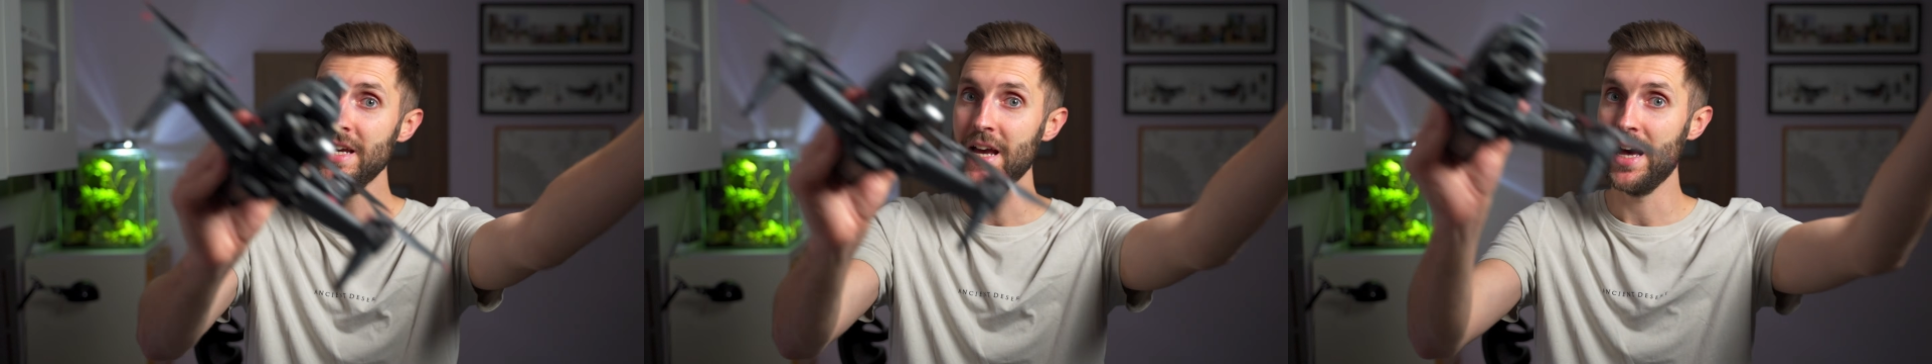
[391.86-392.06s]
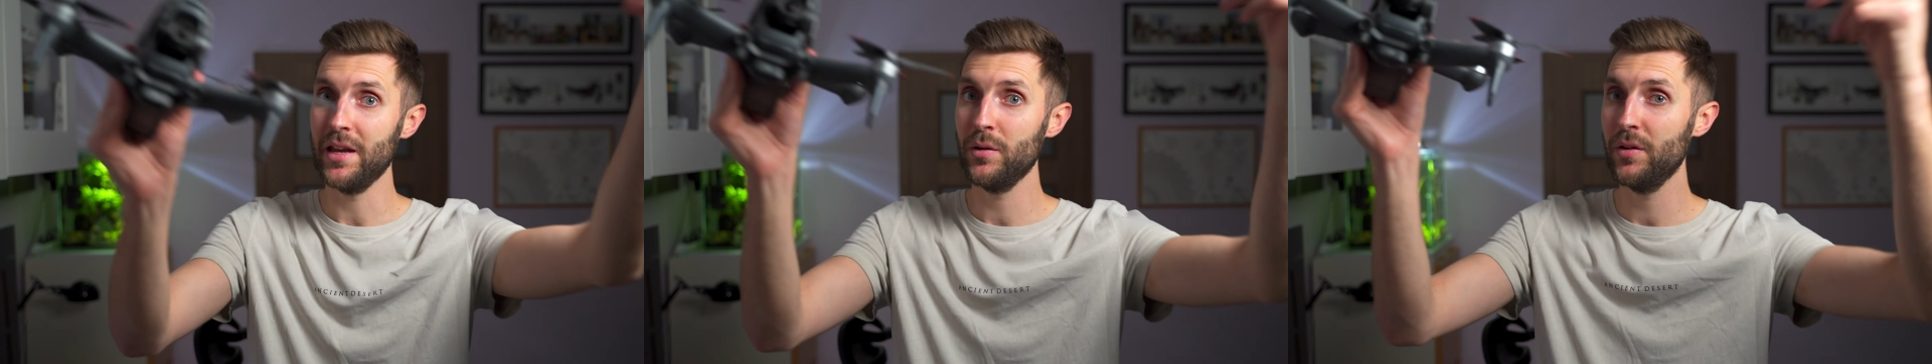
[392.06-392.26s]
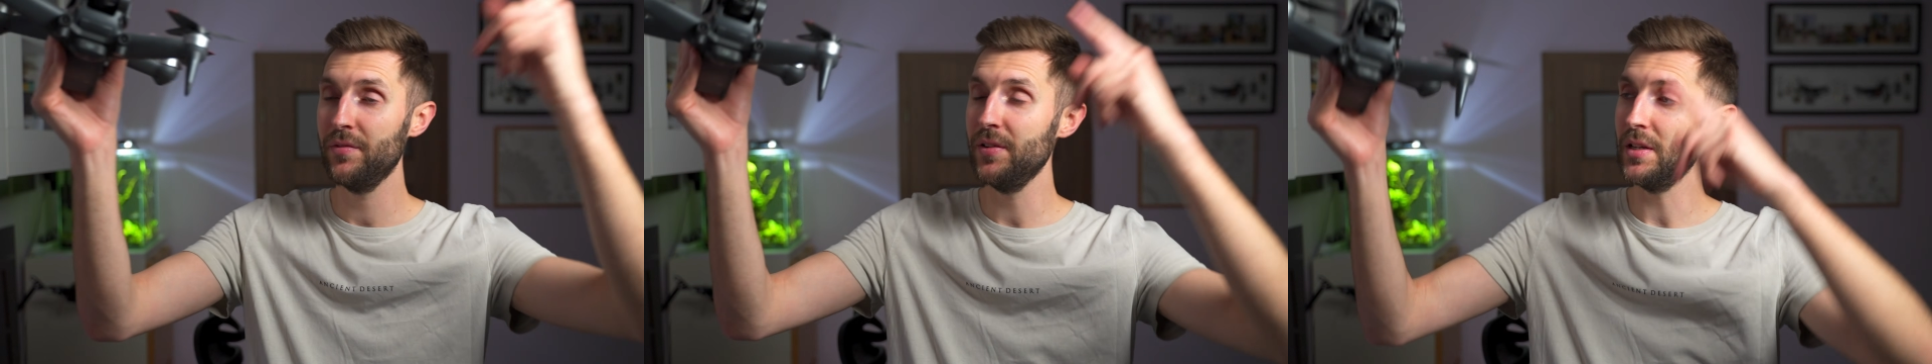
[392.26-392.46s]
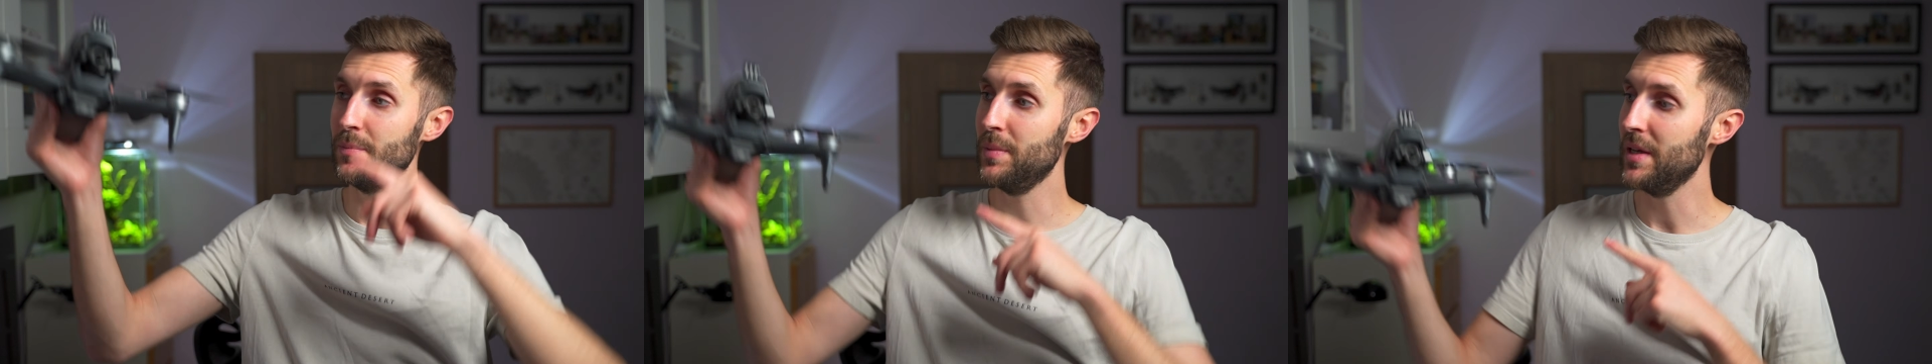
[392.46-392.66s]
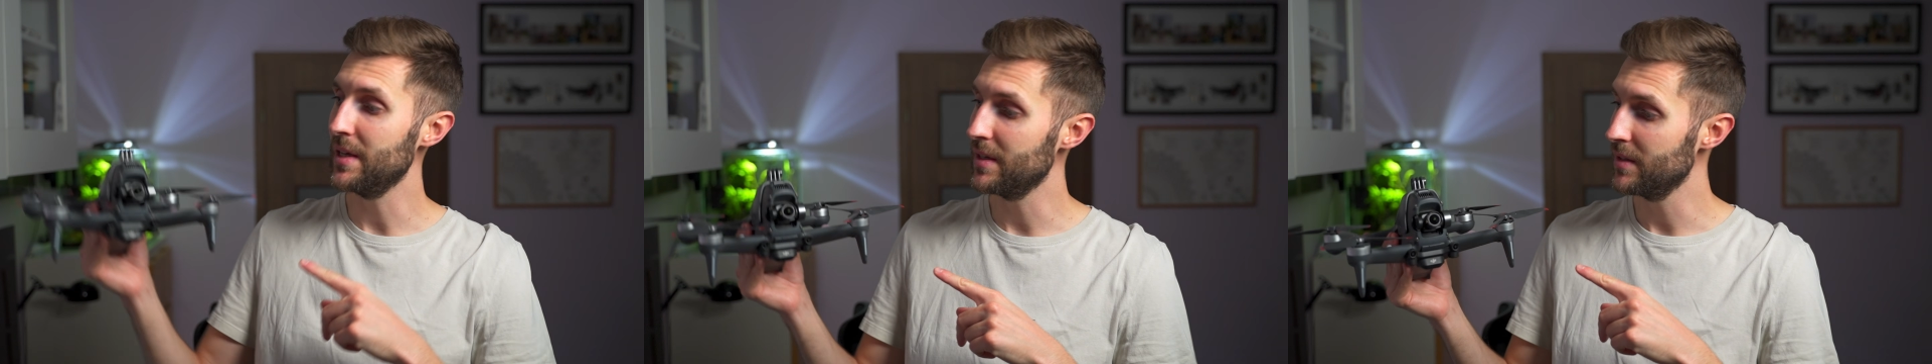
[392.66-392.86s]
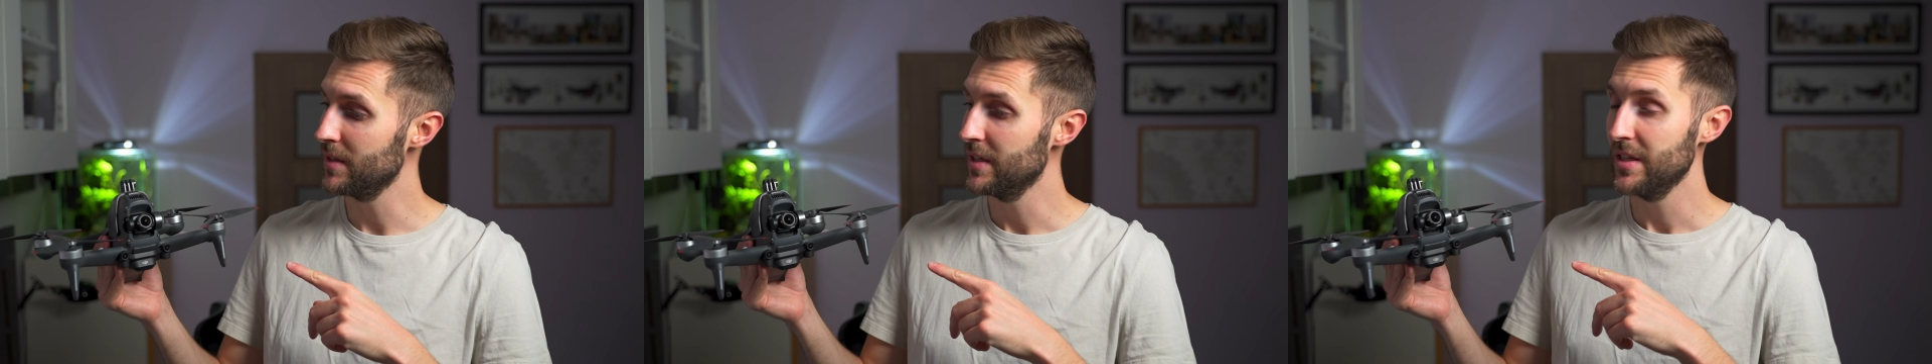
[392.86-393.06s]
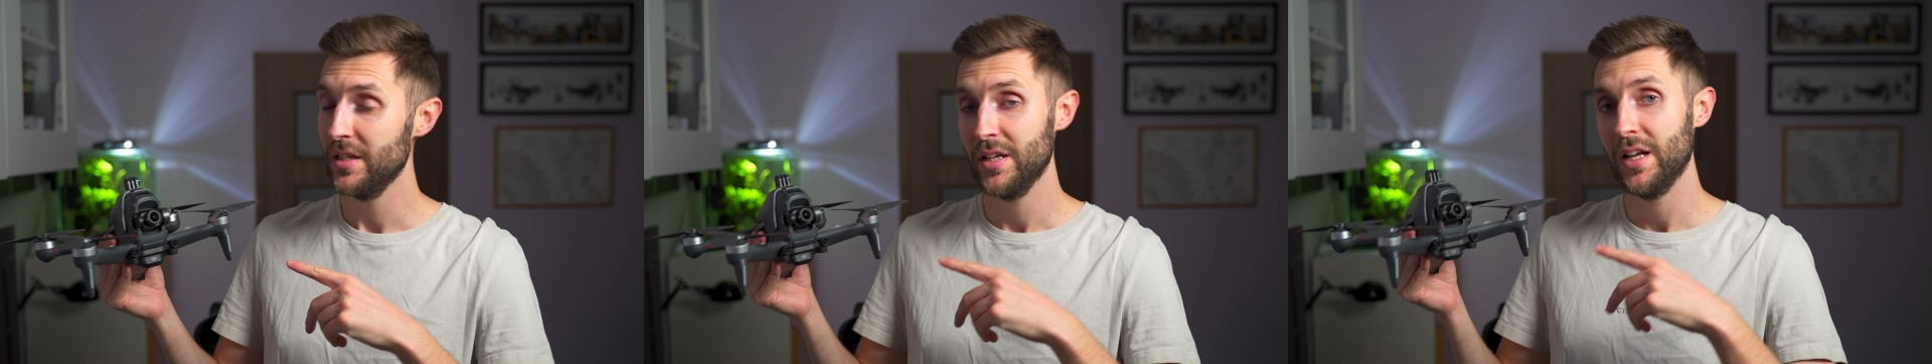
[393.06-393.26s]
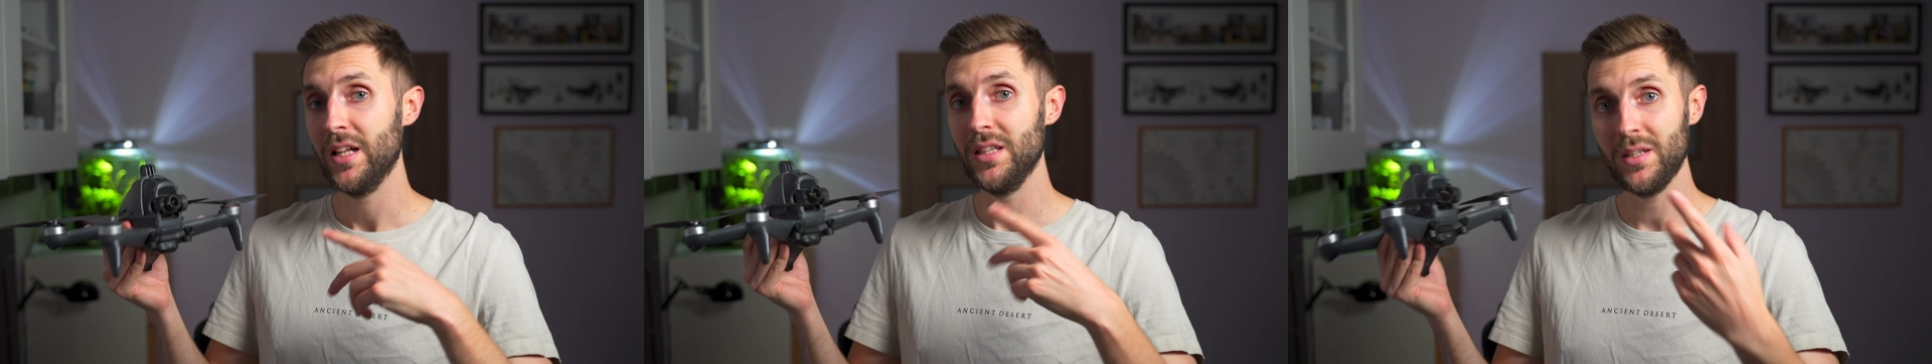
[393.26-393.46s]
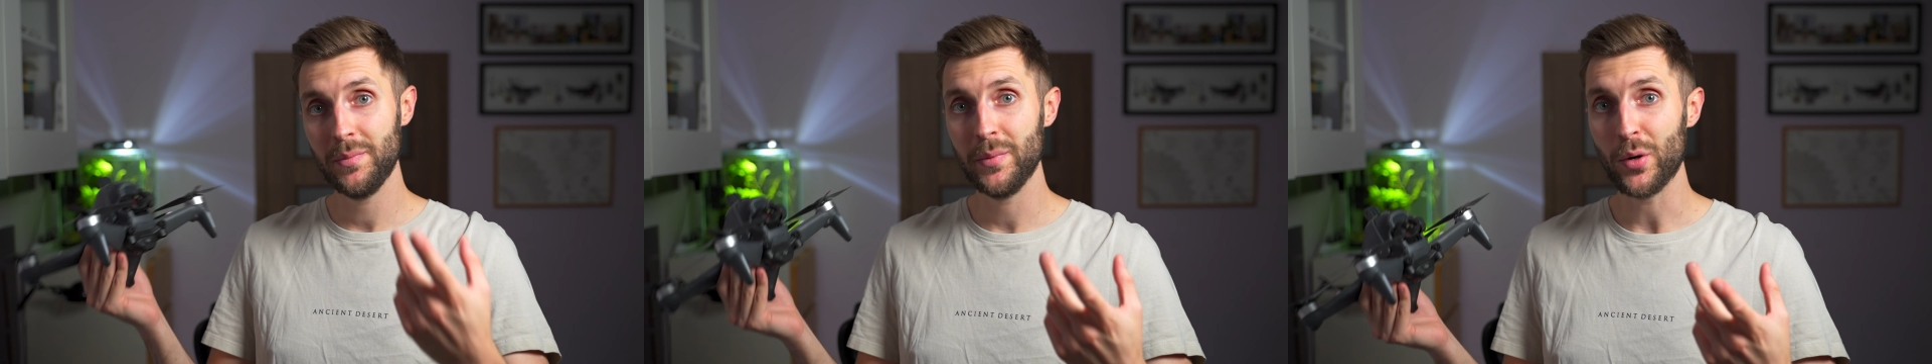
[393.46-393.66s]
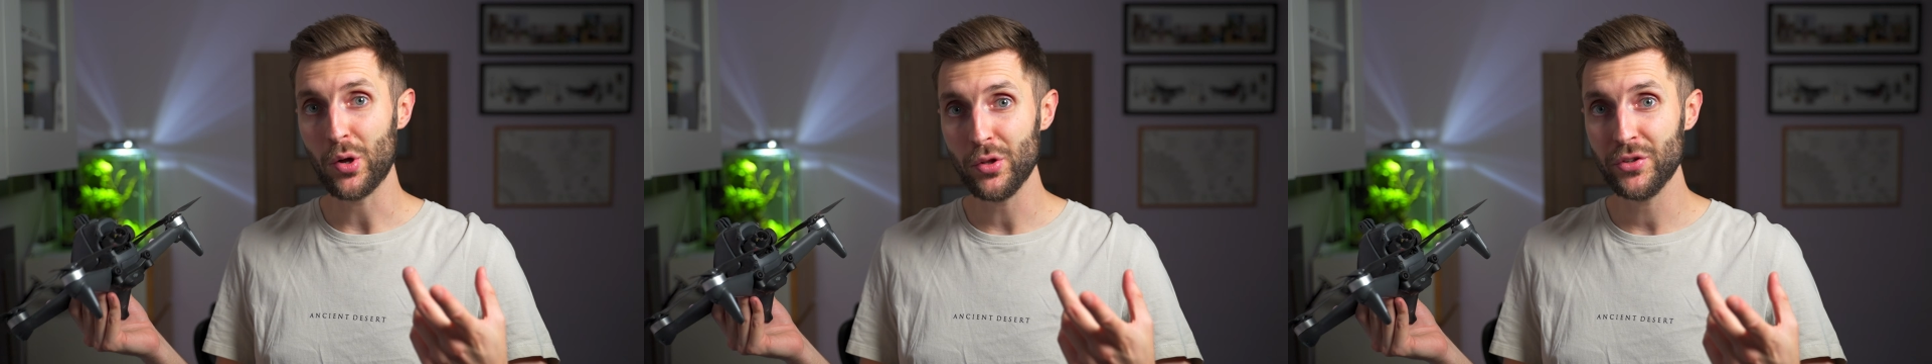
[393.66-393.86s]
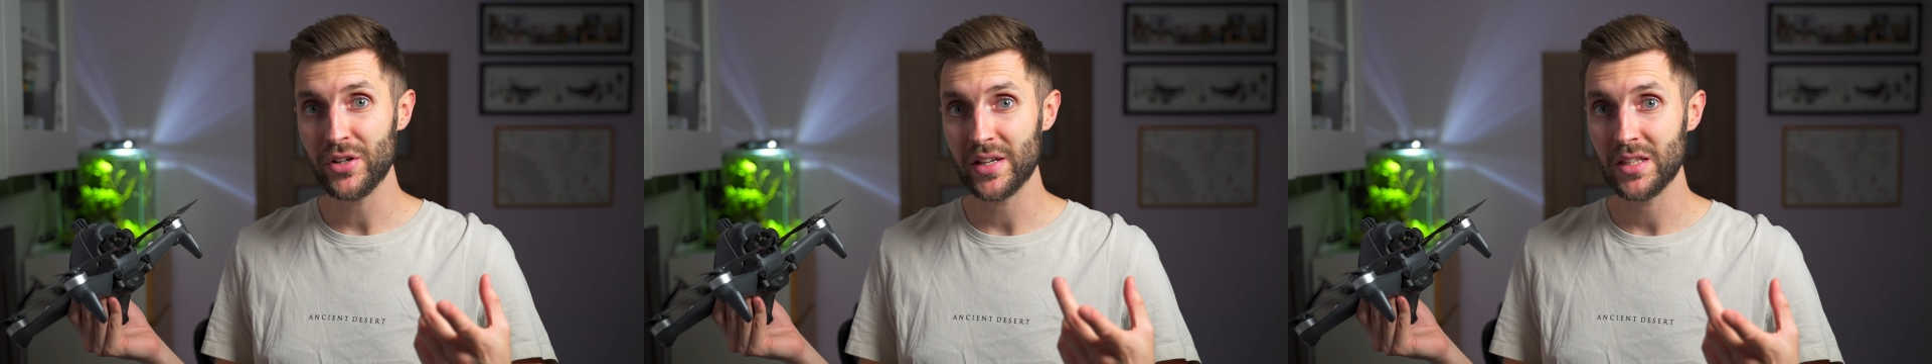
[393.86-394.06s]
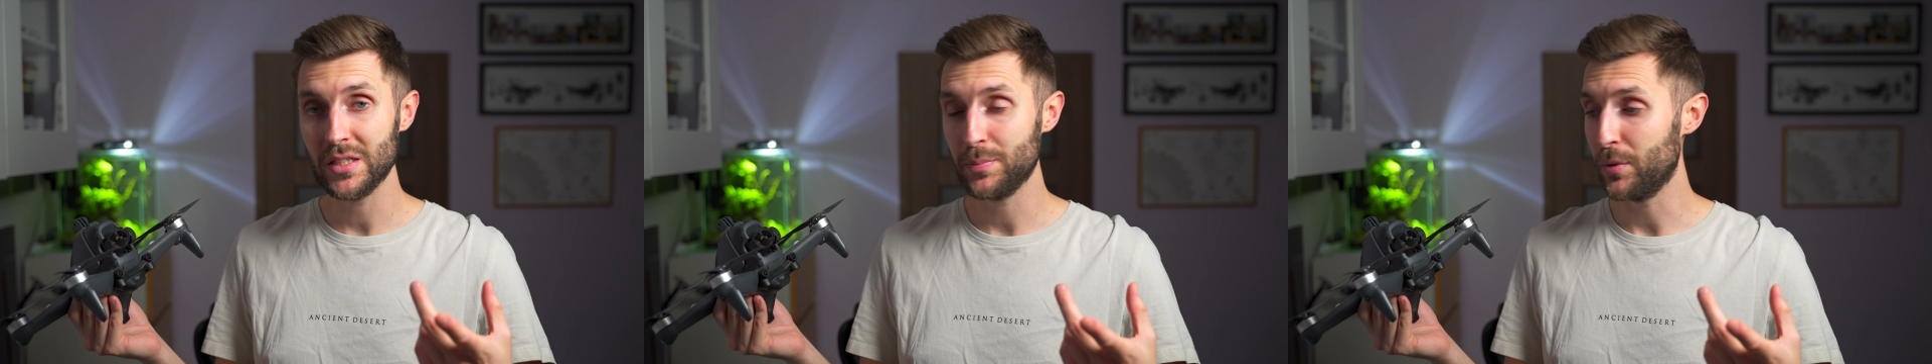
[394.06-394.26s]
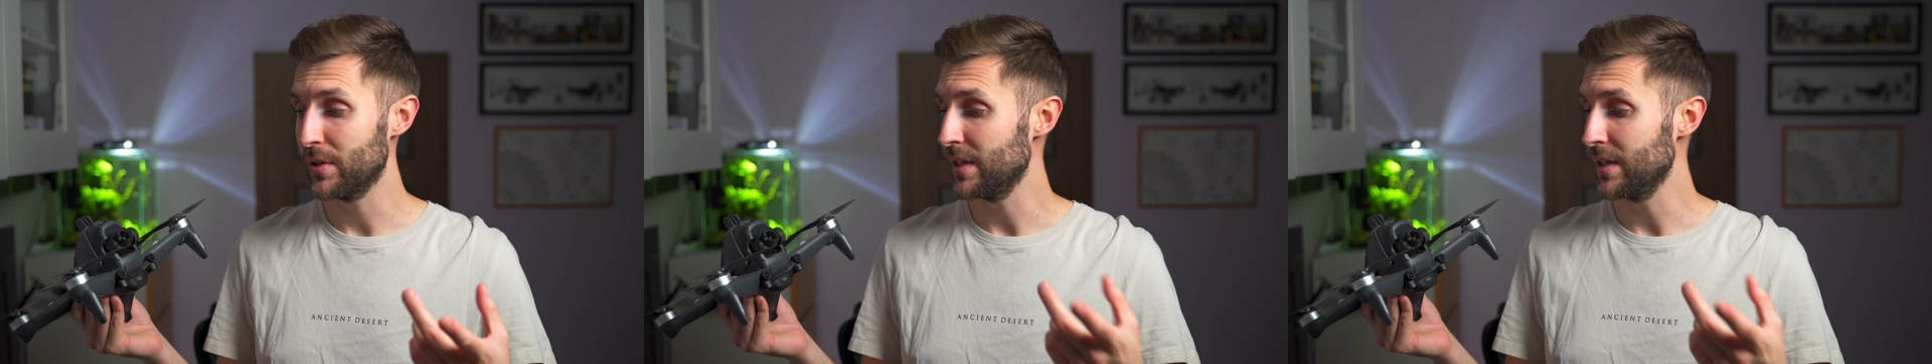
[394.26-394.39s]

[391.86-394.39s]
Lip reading: and with it being a little bit older at this point,